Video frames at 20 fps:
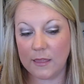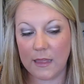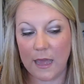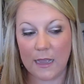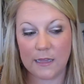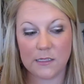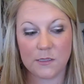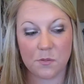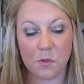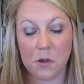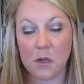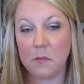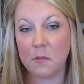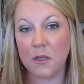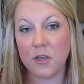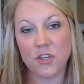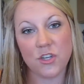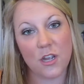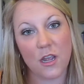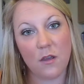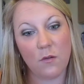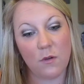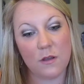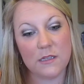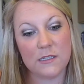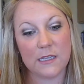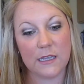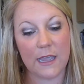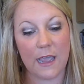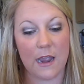that's pretty much it.
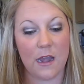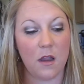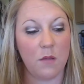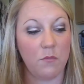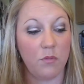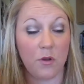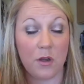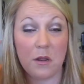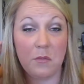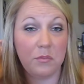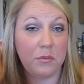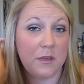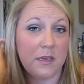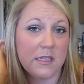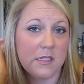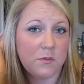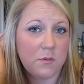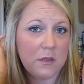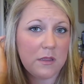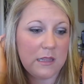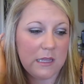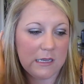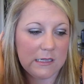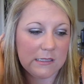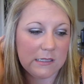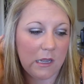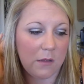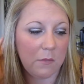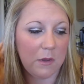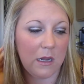Once again, I'm pretty pleased with
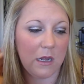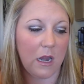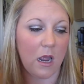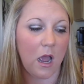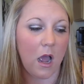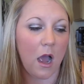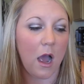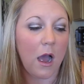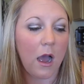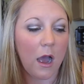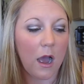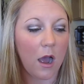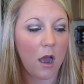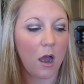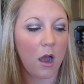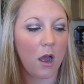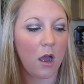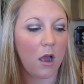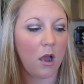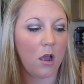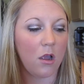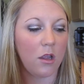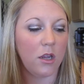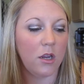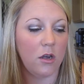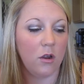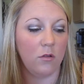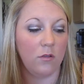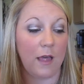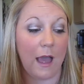this. I mean,
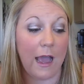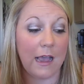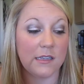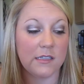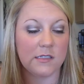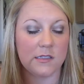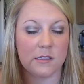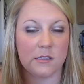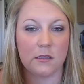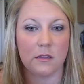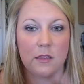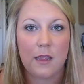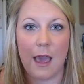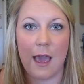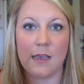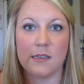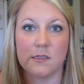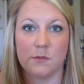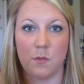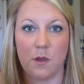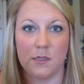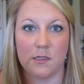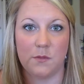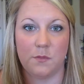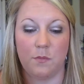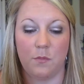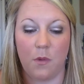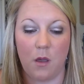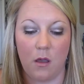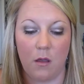you know, last last month's
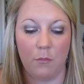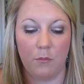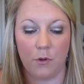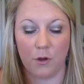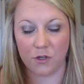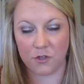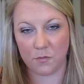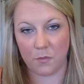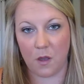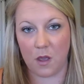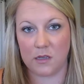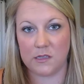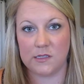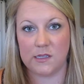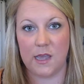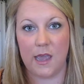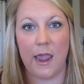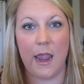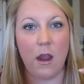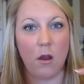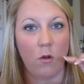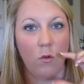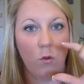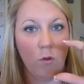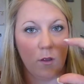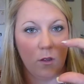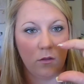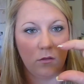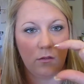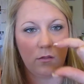um, Birchbox, the hair
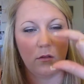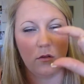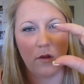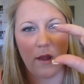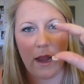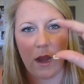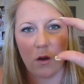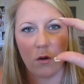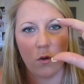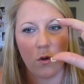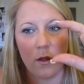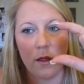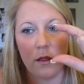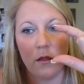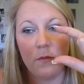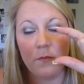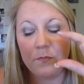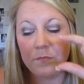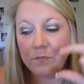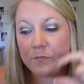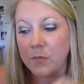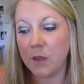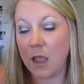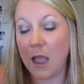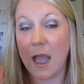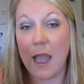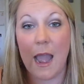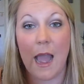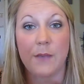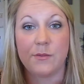oil, the little hair oil,
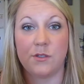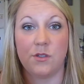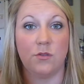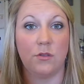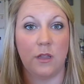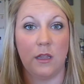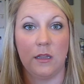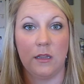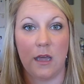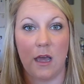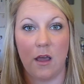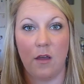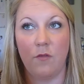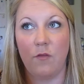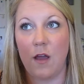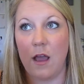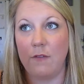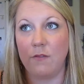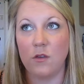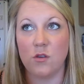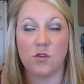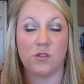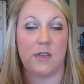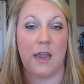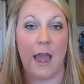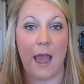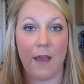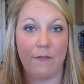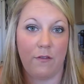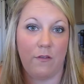I absolutely love. I've used
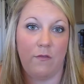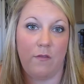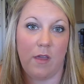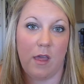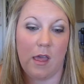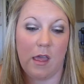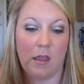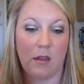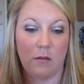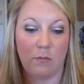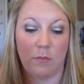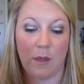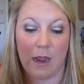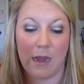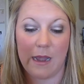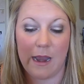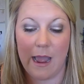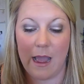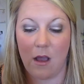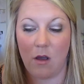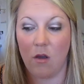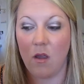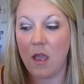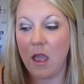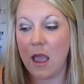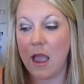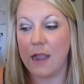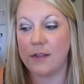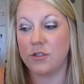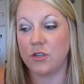half of it by now.
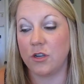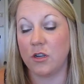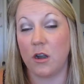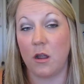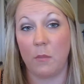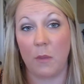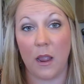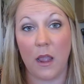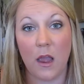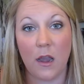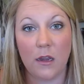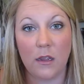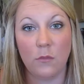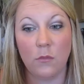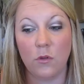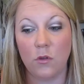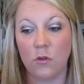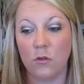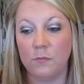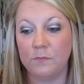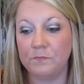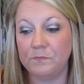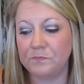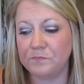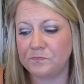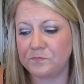I took it on my honeymoon.